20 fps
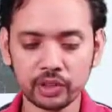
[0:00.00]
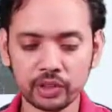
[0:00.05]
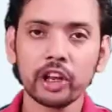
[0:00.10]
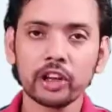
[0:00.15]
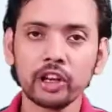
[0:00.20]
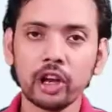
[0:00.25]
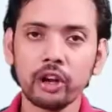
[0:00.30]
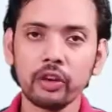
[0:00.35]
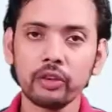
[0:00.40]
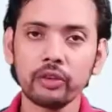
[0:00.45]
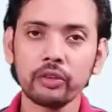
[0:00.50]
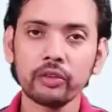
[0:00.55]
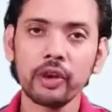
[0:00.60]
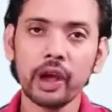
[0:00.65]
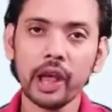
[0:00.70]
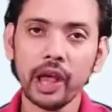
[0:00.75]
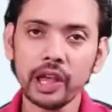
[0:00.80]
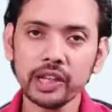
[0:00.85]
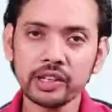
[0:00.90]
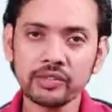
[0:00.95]
Now
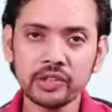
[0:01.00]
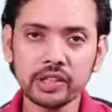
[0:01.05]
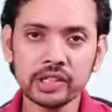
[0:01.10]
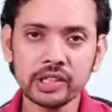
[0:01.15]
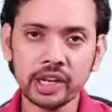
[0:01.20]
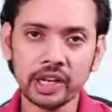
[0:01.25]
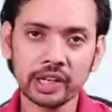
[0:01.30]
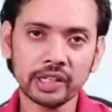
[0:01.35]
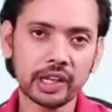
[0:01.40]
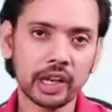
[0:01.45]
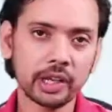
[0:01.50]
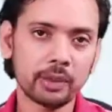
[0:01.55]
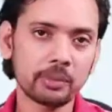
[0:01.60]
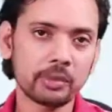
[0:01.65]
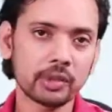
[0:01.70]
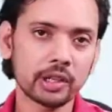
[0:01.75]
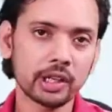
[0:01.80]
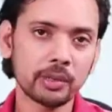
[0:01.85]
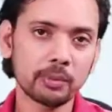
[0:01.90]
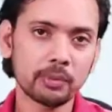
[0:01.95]
as we said that
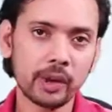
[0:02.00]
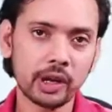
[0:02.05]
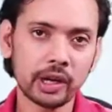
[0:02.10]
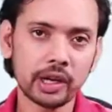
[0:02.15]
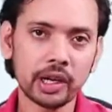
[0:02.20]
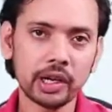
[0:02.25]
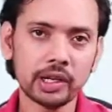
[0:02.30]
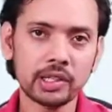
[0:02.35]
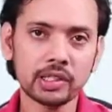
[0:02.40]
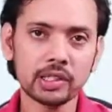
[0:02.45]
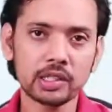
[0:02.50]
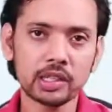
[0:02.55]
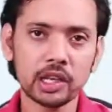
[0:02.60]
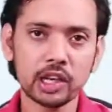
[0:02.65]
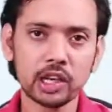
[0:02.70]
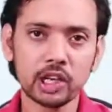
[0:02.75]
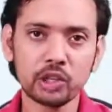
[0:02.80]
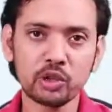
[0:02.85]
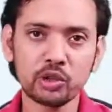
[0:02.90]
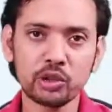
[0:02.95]
in buckets
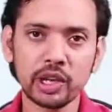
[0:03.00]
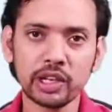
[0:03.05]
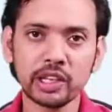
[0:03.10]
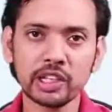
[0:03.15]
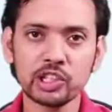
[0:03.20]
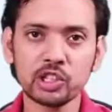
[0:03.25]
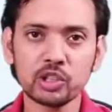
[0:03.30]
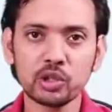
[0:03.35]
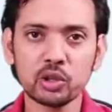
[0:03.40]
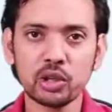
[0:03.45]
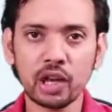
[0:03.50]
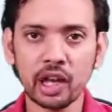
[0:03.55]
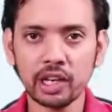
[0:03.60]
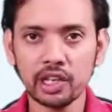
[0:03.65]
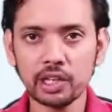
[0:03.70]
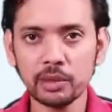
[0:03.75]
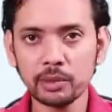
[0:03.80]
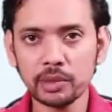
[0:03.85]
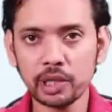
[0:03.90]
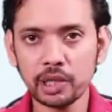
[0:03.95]
you can store
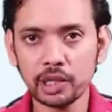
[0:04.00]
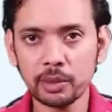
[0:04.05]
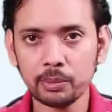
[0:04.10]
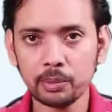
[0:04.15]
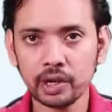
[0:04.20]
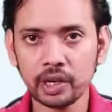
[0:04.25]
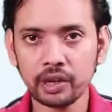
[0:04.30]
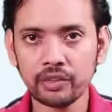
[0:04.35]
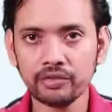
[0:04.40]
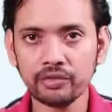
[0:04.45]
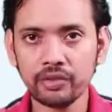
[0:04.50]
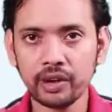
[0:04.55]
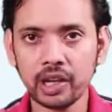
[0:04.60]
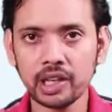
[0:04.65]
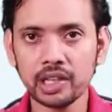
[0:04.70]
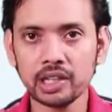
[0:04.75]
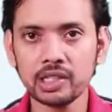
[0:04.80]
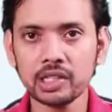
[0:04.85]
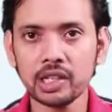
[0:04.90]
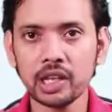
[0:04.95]
unlimited number of
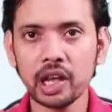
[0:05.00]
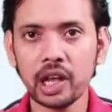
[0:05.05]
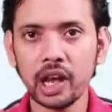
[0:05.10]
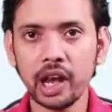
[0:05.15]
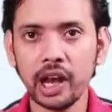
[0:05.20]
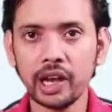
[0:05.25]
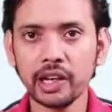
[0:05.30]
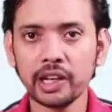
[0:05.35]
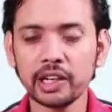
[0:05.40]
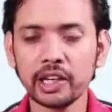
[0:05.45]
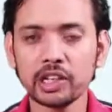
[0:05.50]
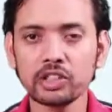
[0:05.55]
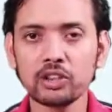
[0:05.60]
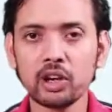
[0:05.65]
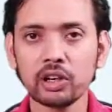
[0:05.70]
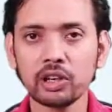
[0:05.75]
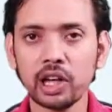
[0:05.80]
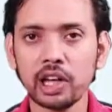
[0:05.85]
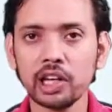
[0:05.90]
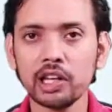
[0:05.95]
files and it has
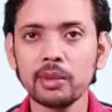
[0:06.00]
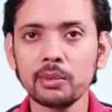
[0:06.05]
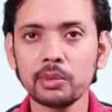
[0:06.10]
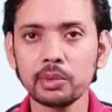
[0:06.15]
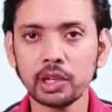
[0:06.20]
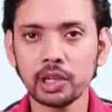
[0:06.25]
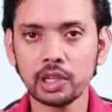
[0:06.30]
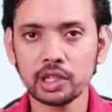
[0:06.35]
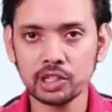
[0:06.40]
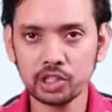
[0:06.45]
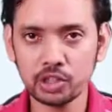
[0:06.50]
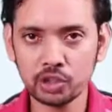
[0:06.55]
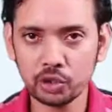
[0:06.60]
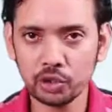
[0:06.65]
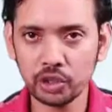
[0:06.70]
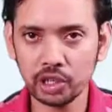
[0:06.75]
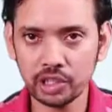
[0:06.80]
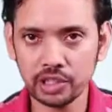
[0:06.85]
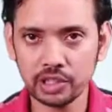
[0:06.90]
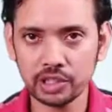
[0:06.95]
got unlimited
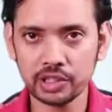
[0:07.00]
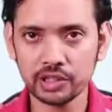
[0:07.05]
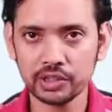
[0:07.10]
storage.